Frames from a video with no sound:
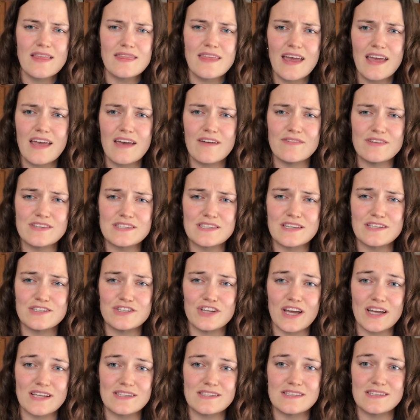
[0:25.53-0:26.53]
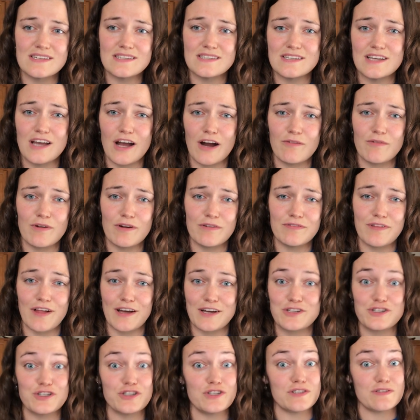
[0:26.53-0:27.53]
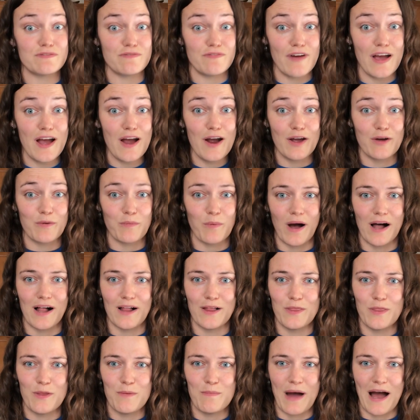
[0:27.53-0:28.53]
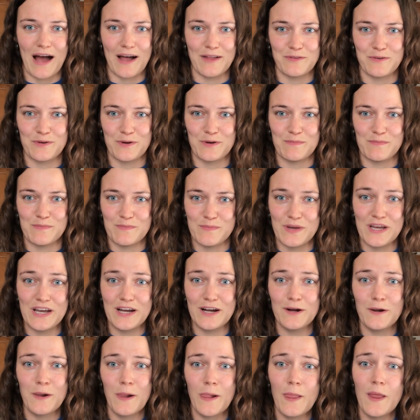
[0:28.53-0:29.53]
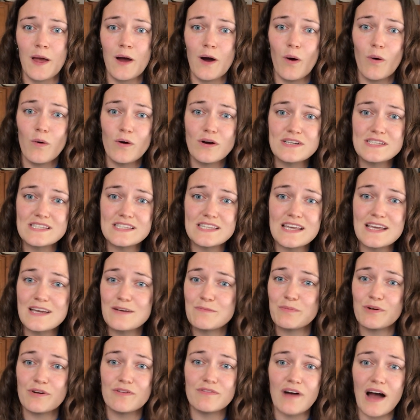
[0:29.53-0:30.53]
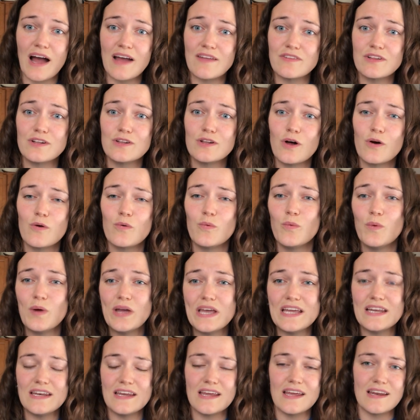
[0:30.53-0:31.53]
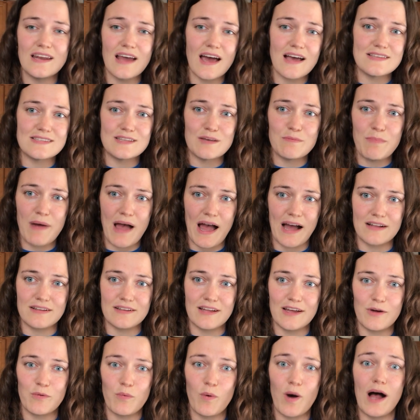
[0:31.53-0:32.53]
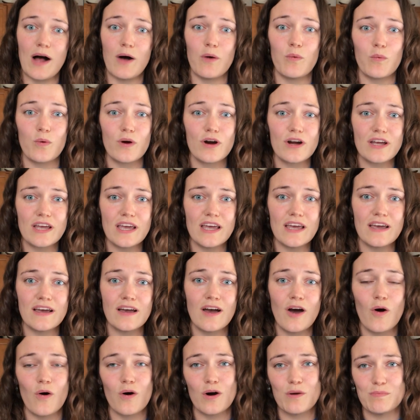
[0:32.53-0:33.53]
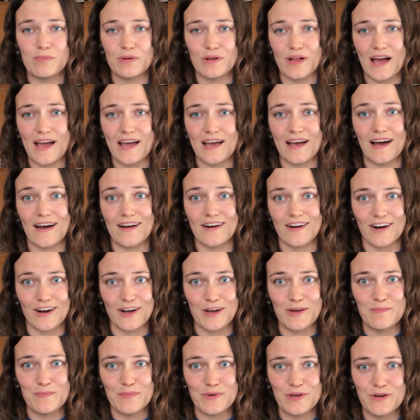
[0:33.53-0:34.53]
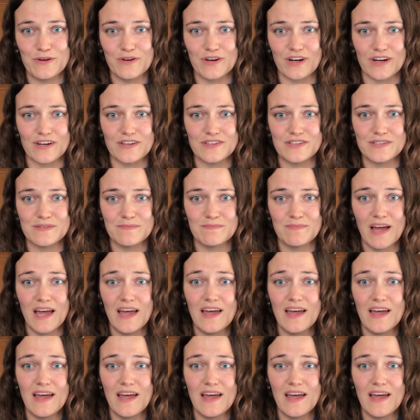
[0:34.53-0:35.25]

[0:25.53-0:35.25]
They give us the chance to see our reflections very well in the bathroom mirror or see and provide the glow we need as a backlight while working or playing on our computers.